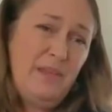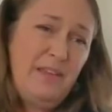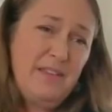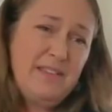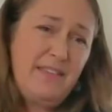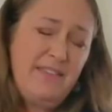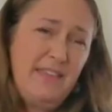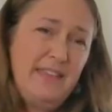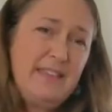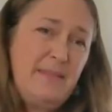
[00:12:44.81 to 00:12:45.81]
because I
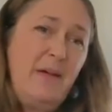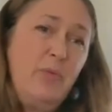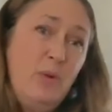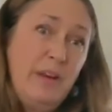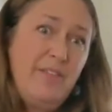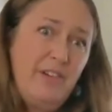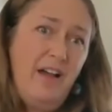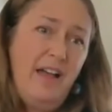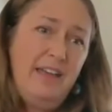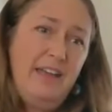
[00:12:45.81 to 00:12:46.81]
think it's about whatever
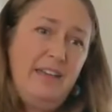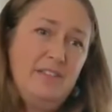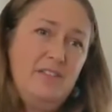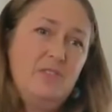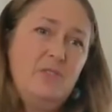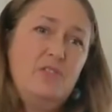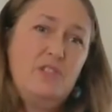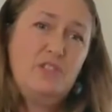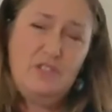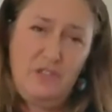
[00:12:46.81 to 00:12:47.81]
I need to do
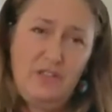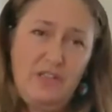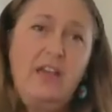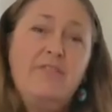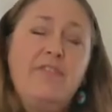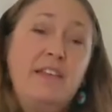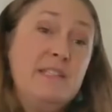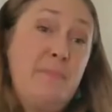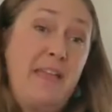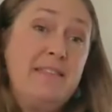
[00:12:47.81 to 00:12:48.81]
to kind of find
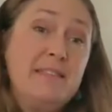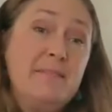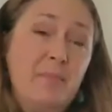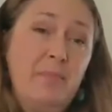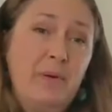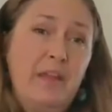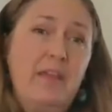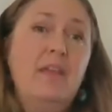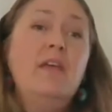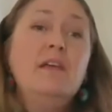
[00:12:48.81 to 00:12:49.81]
space in my
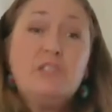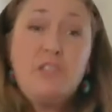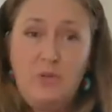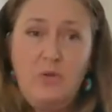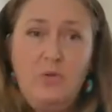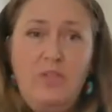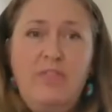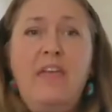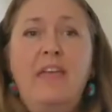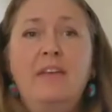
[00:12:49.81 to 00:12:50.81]
body to
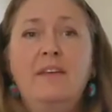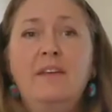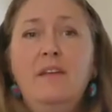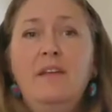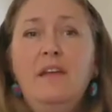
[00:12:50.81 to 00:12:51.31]
then